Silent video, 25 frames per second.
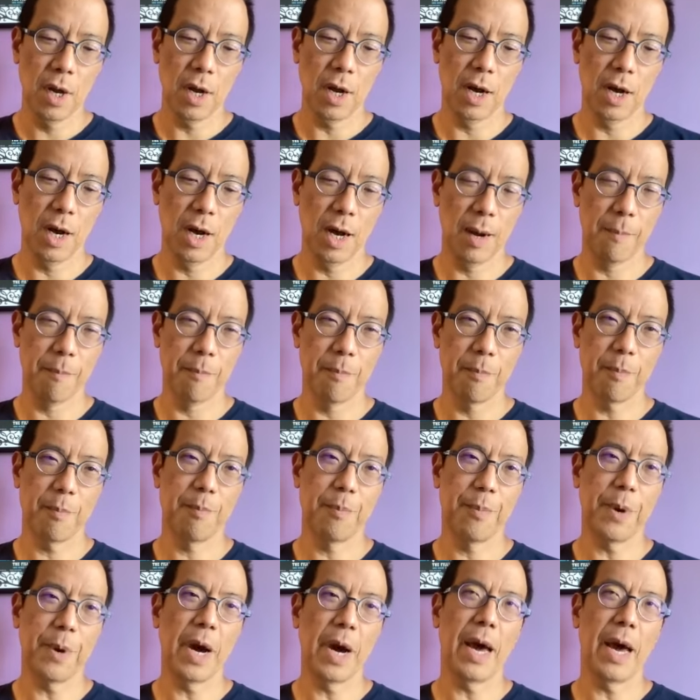
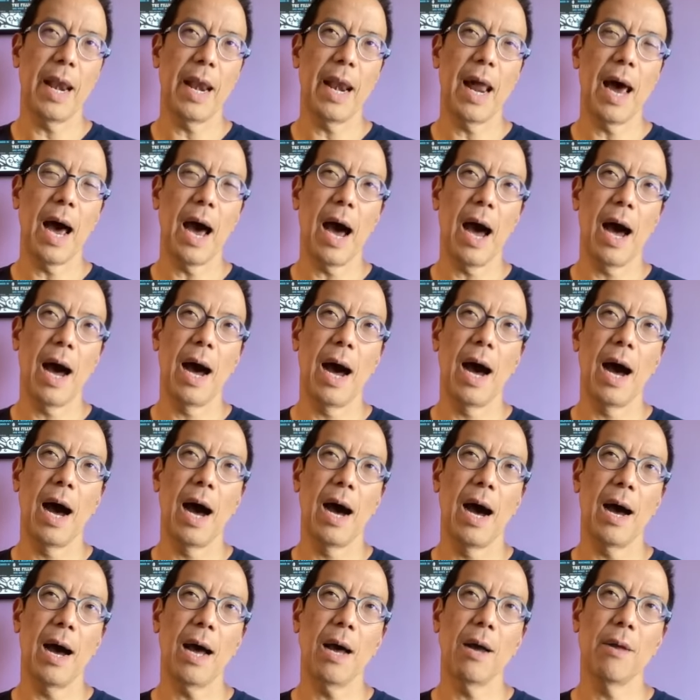But
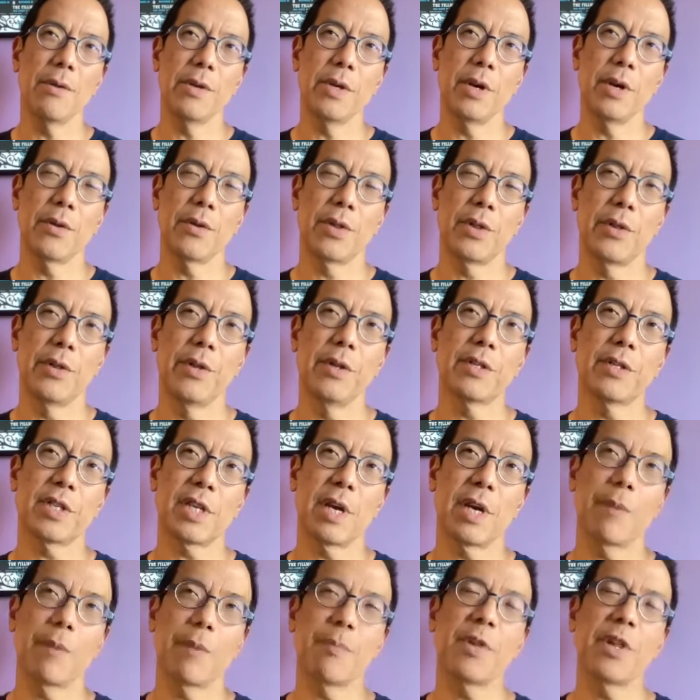
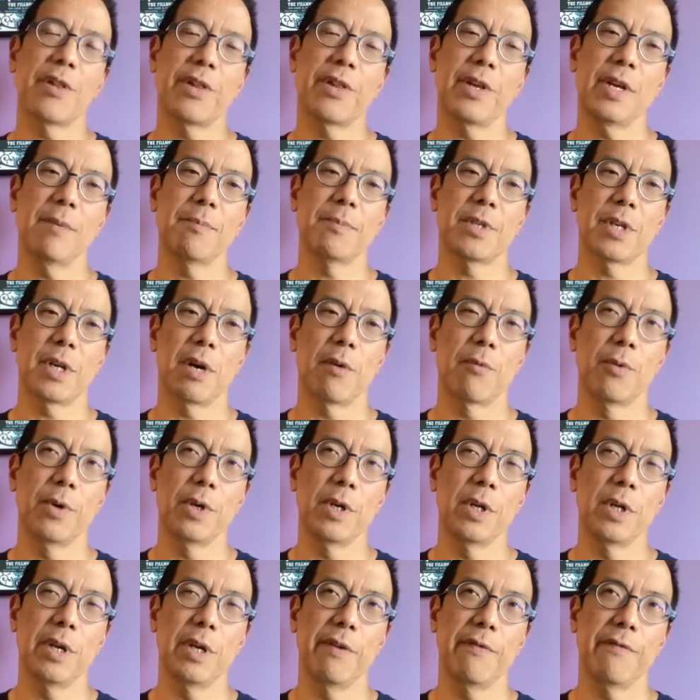some of the themes that I
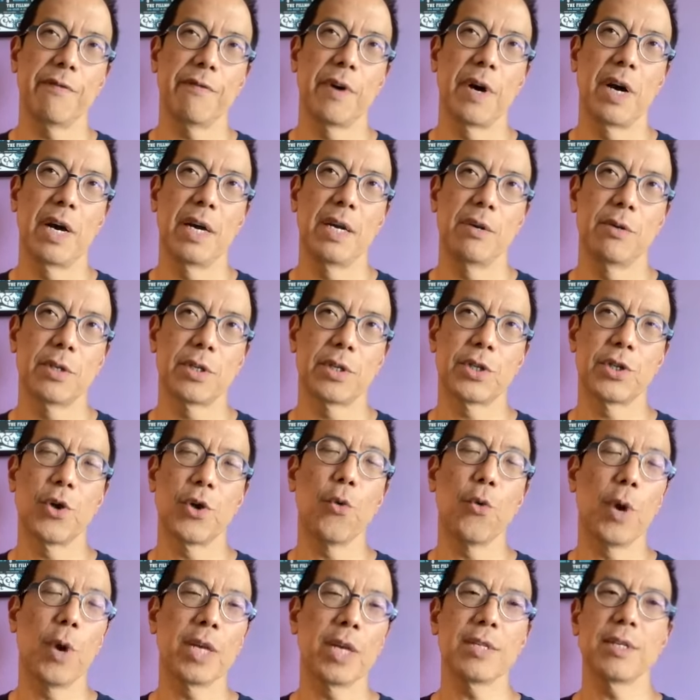really find so
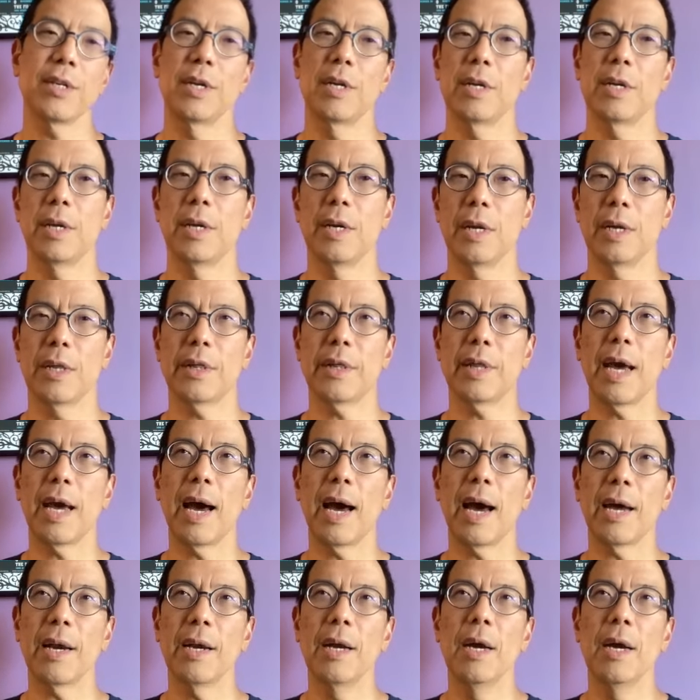resonant in it
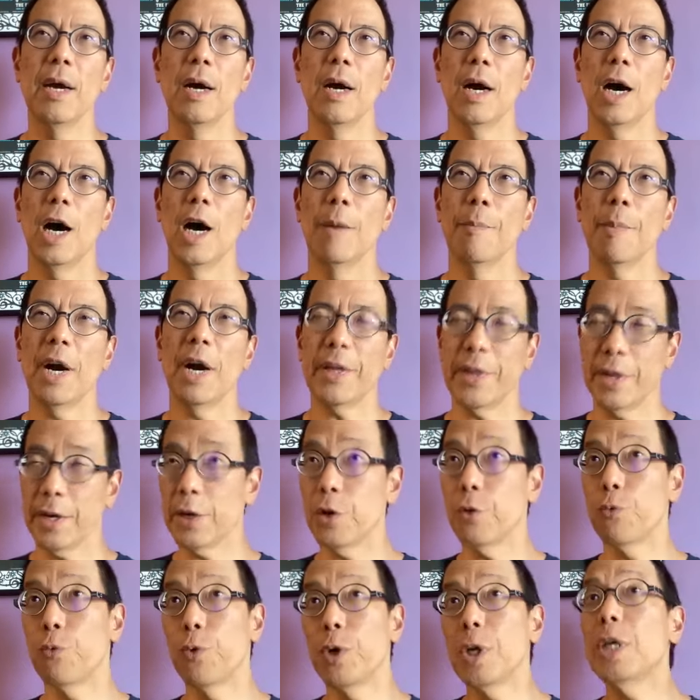that I
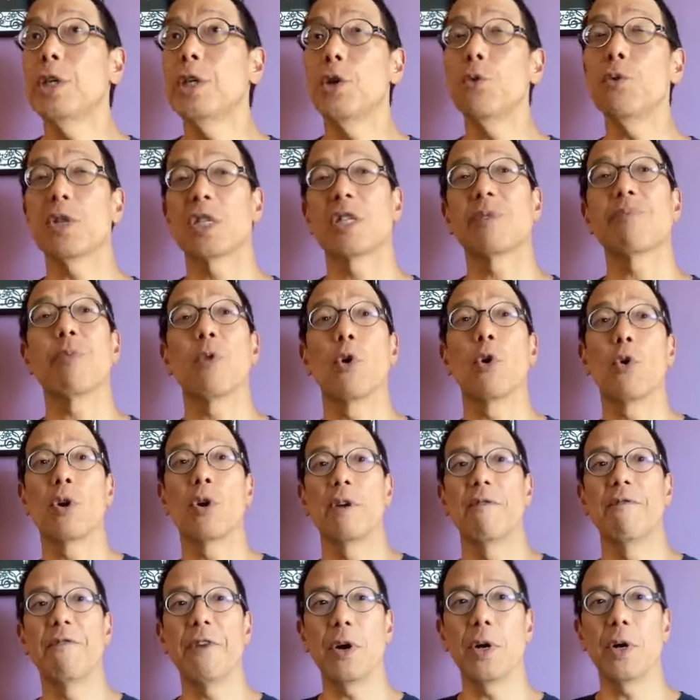think you really do explore in
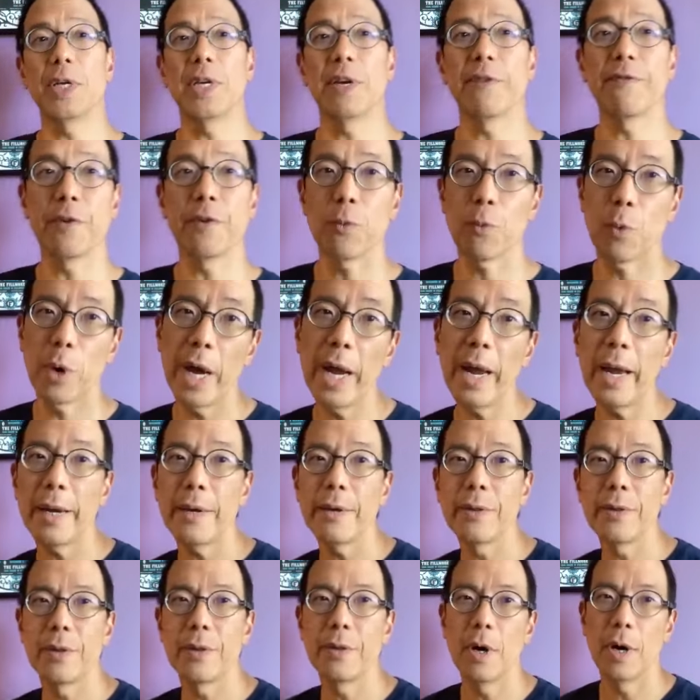a very different way,
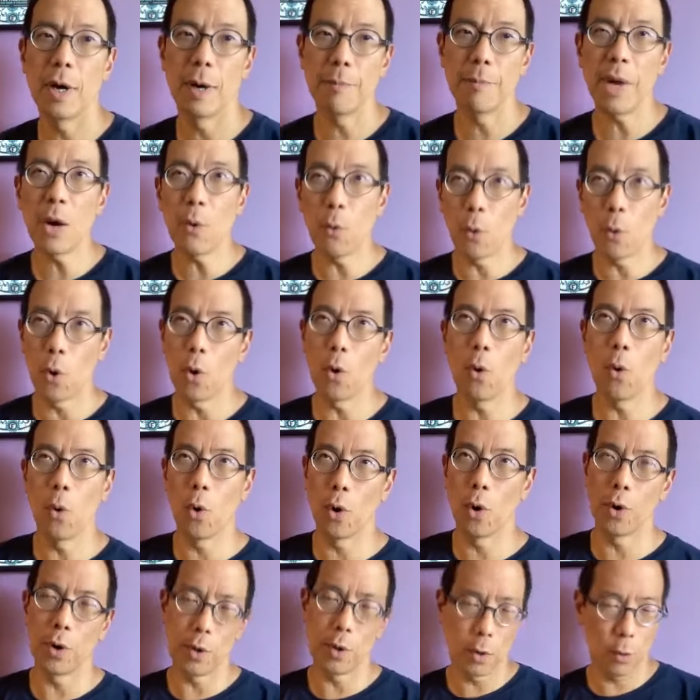
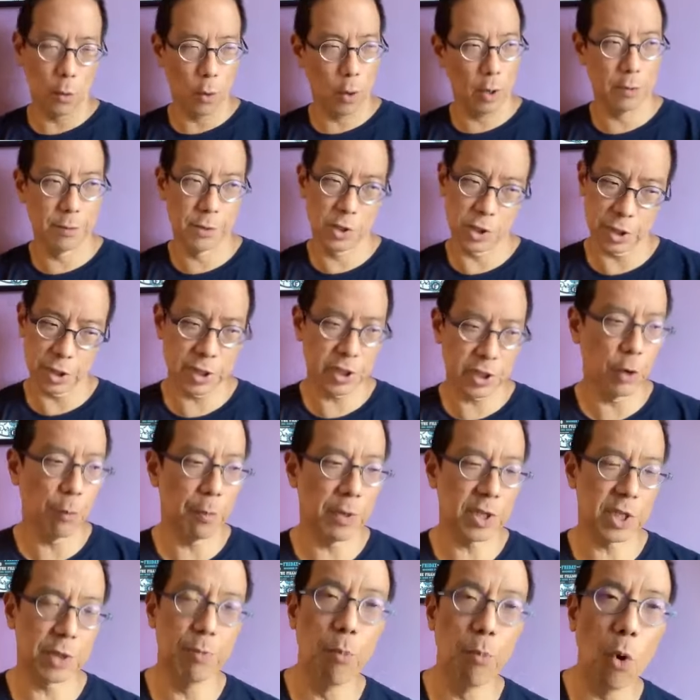or just so
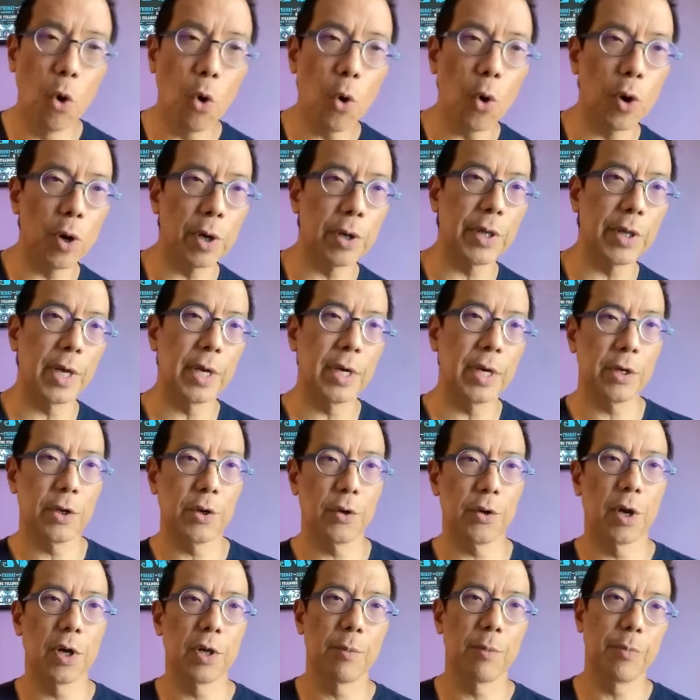much more than in
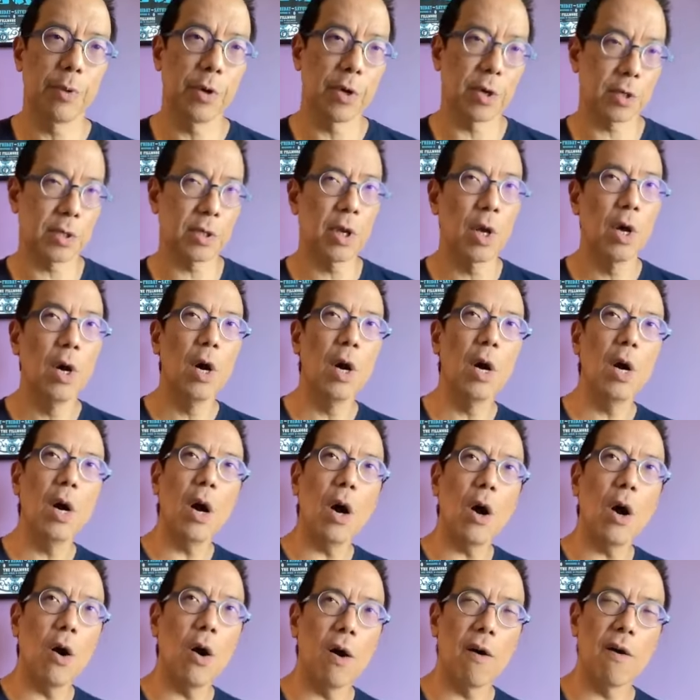your other books,
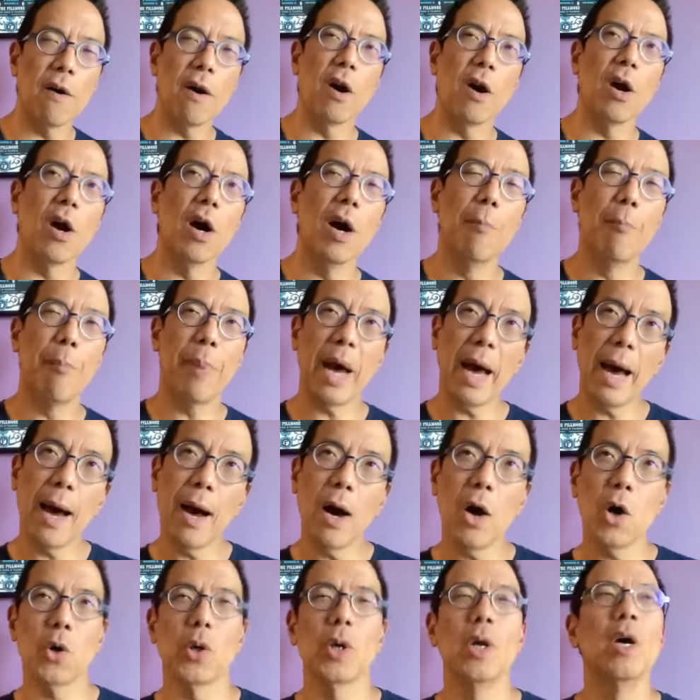are
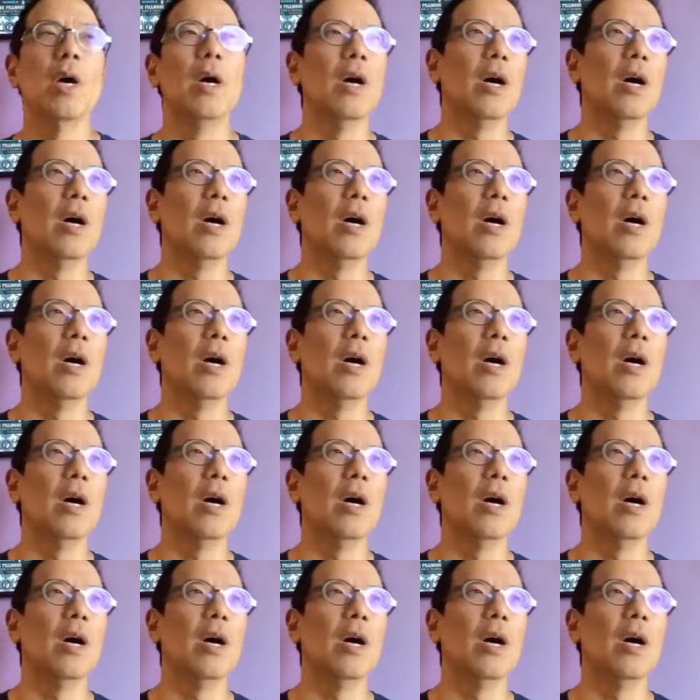about